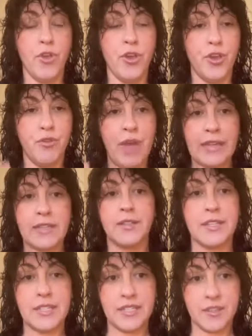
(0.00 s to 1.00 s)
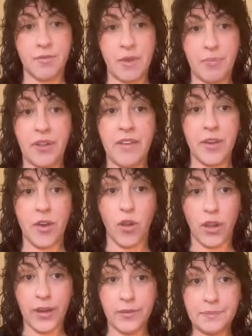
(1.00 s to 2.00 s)
you get to listen to me play
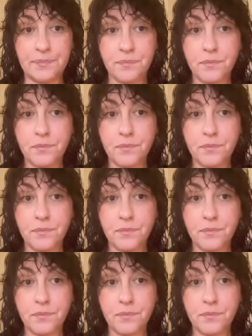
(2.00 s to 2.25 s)
viola,